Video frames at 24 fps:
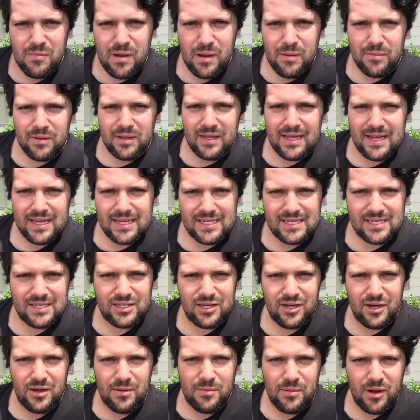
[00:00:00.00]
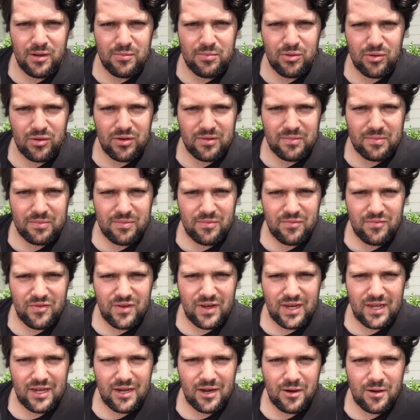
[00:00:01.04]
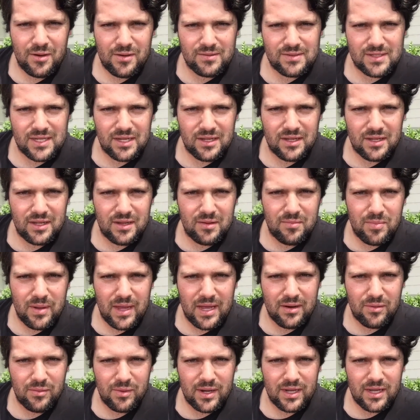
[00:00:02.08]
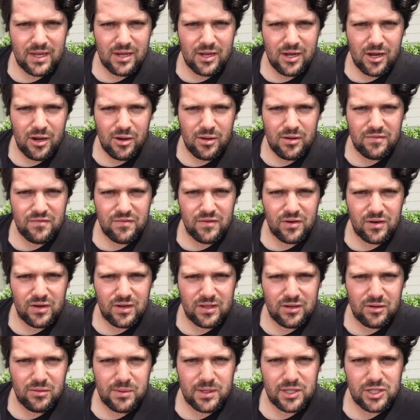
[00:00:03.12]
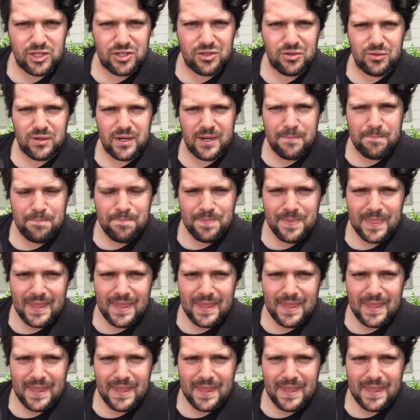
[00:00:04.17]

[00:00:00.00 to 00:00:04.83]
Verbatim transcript: remember last time I put up a video, it was only about a week ago, if not a little bit shorter.